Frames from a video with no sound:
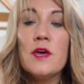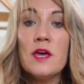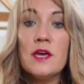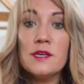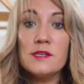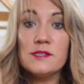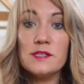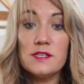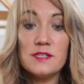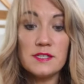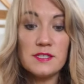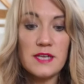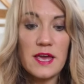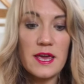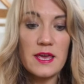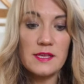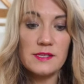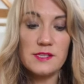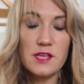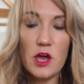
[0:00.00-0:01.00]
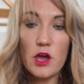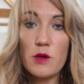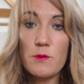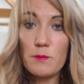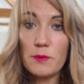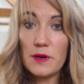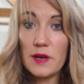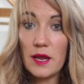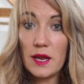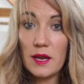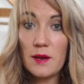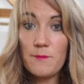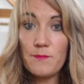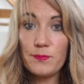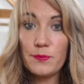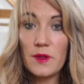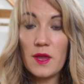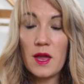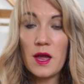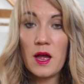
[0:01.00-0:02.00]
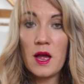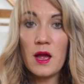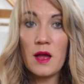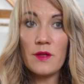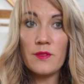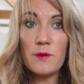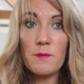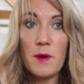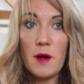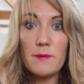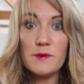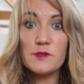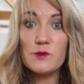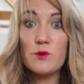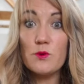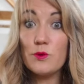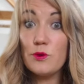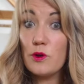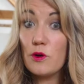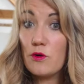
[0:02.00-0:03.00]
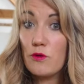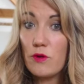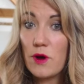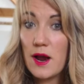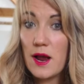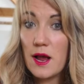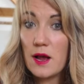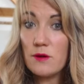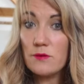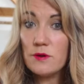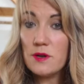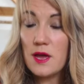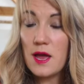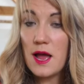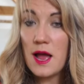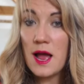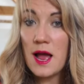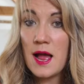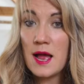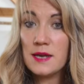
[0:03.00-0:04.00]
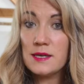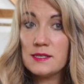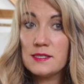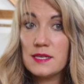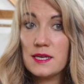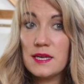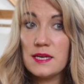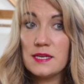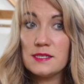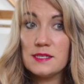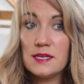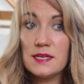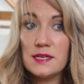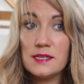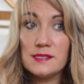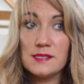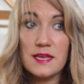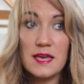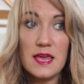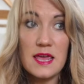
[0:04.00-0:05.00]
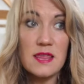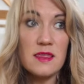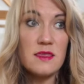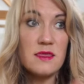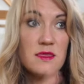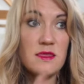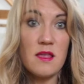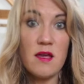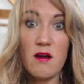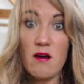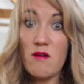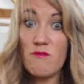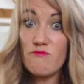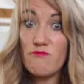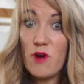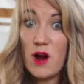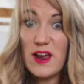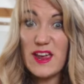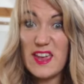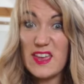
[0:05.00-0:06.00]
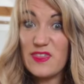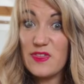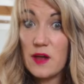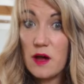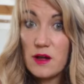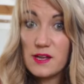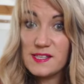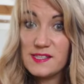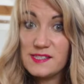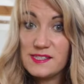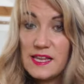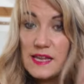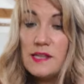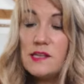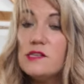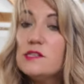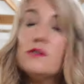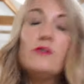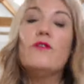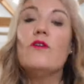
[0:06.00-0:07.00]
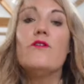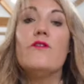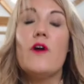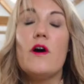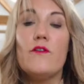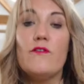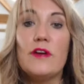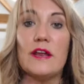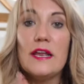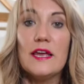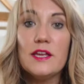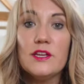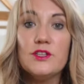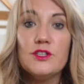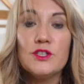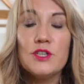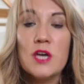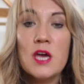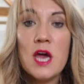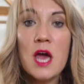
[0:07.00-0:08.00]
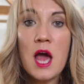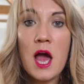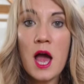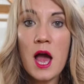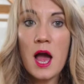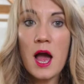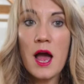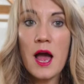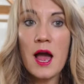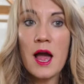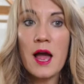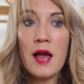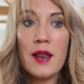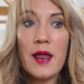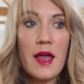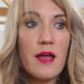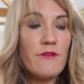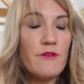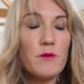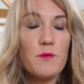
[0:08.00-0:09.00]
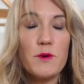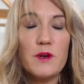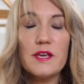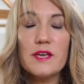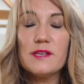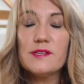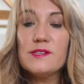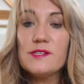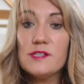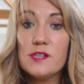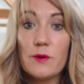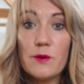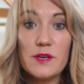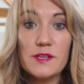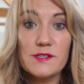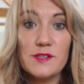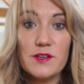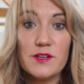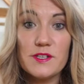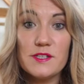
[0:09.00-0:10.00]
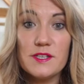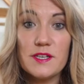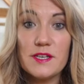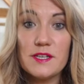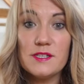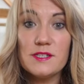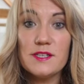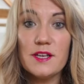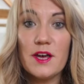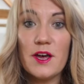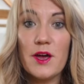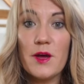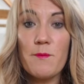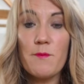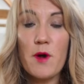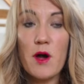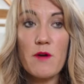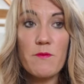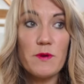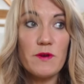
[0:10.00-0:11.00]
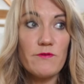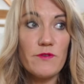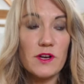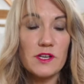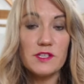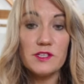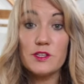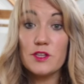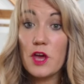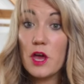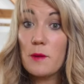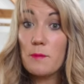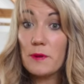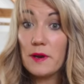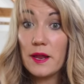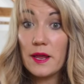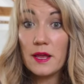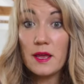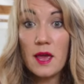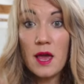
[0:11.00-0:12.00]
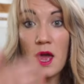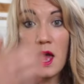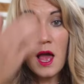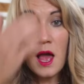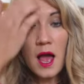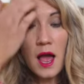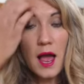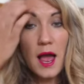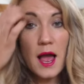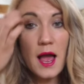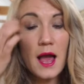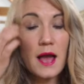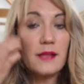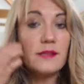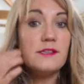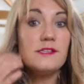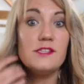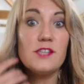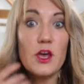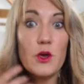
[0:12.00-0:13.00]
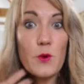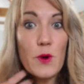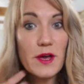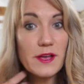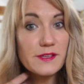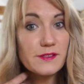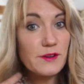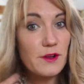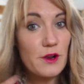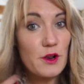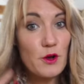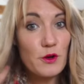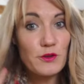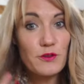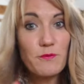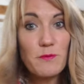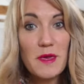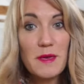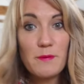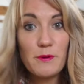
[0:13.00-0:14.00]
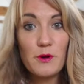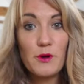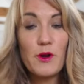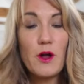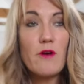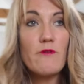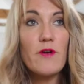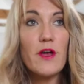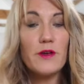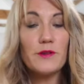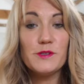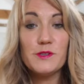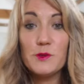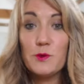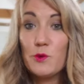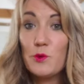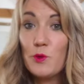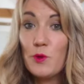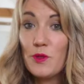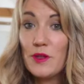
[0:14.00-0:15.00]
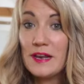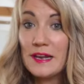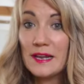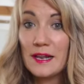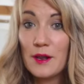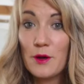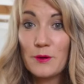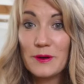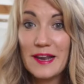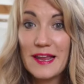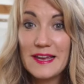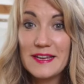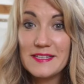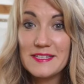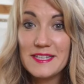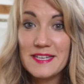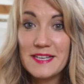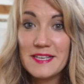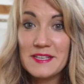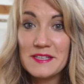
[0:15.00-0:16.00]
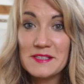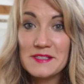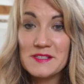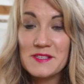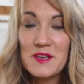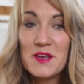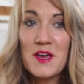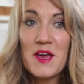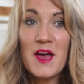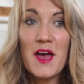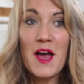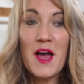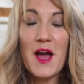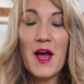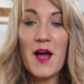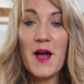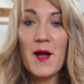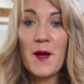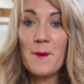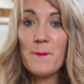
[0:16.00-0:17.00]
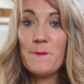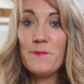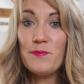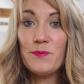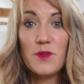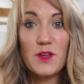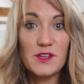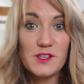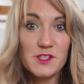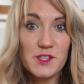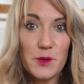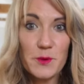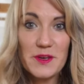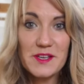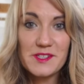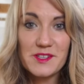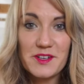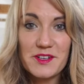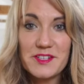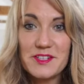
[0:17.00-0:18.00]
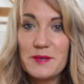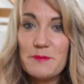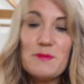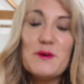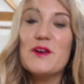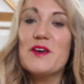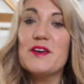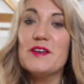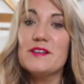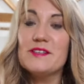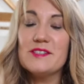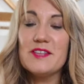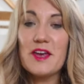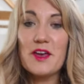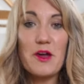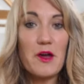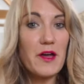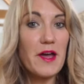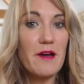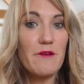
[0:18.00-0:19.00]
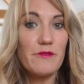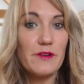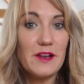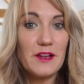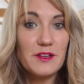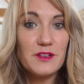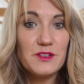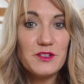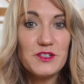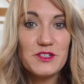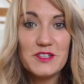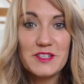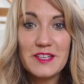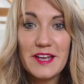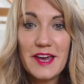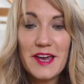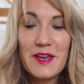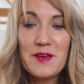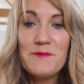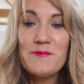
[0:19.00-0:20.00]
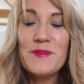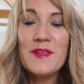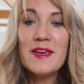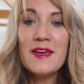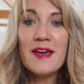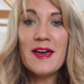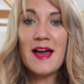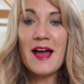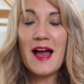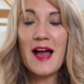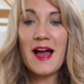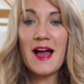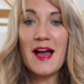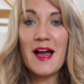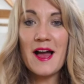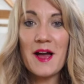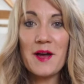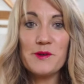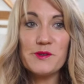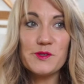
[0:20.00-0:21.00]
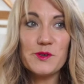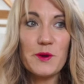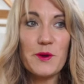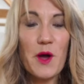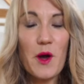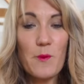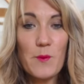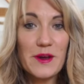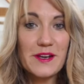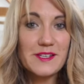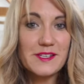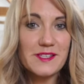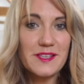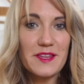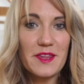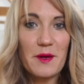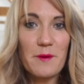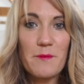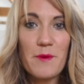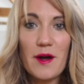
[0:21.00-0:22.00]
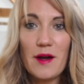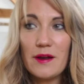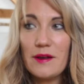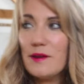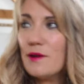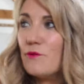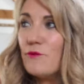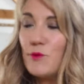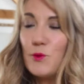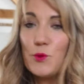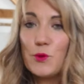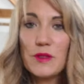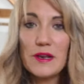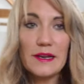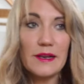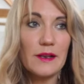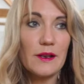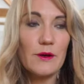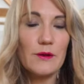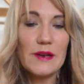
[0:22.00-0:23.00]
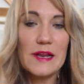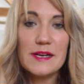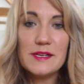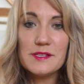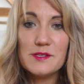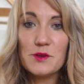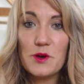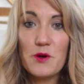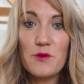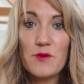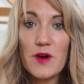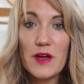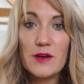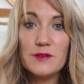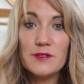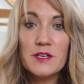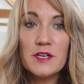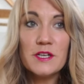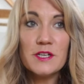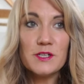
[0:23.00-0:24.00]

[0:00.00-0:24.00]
So today is the opening. Uh, the pub is called The Crown, and it is in right in the centre of our village. Uh, everybody is so excited. Um, I've been invited to the opening, and so has a lot of people on our road. So all the little old ladies um, are so excited because they're going out for lunch today. Uh, so I can't wait to see them. I love all the little old ladies on our road.